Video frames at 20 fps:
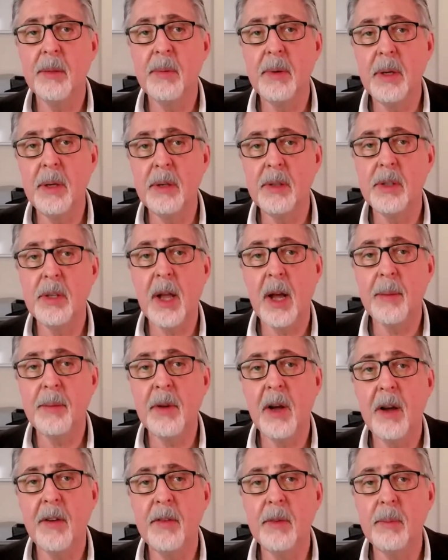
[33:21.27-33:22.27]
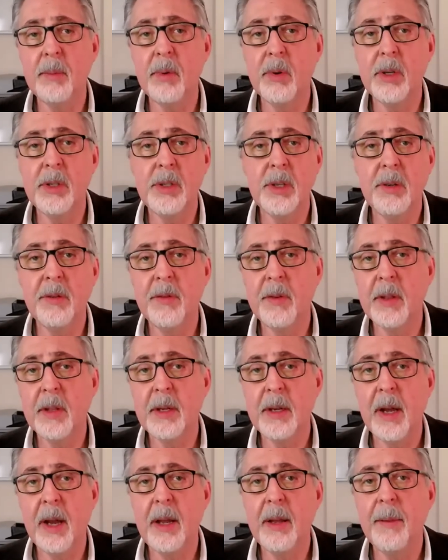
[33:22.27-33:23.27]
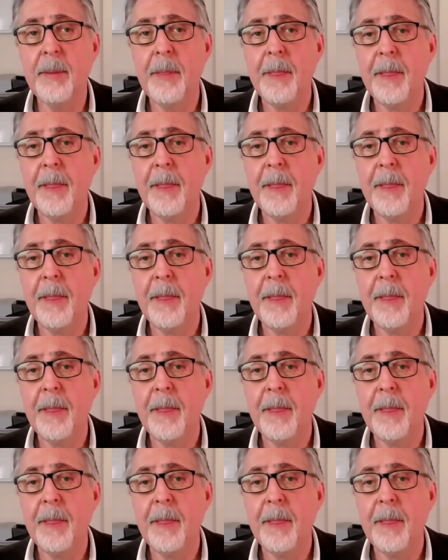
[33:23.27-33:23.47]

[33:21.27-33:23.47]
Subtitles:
We stopped off in Boise for the night.